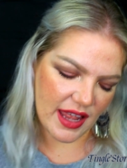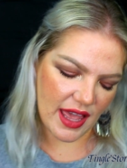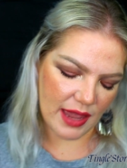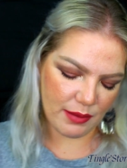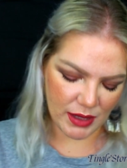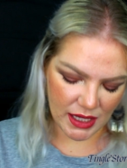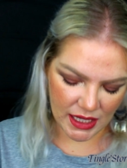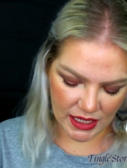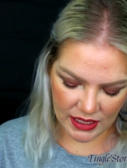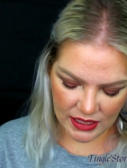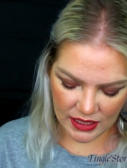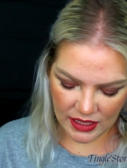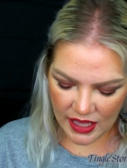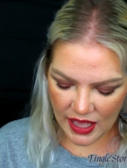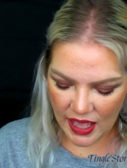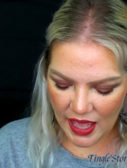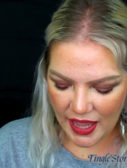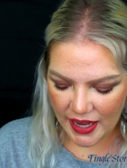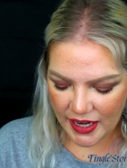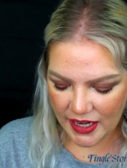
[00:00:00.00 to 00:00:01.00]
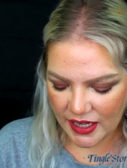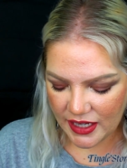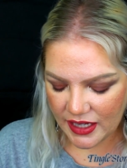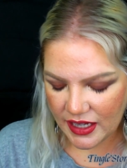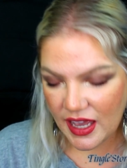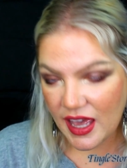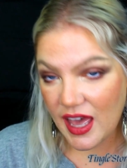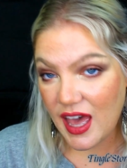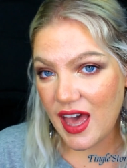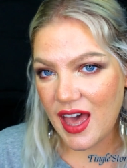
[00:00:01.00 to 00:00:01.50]
I mean,
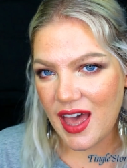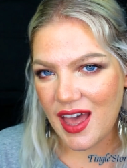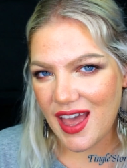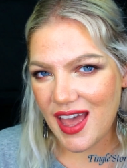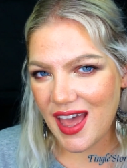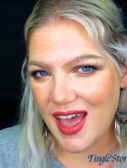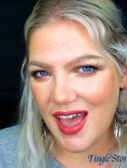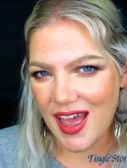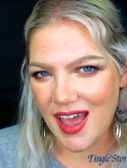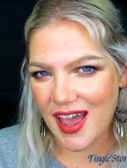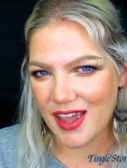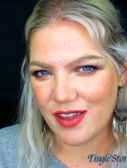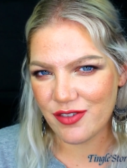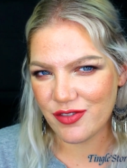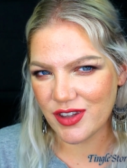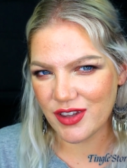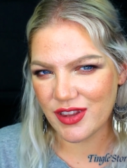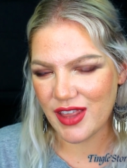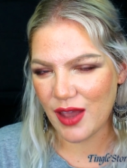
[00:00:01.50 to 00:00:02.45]
I feel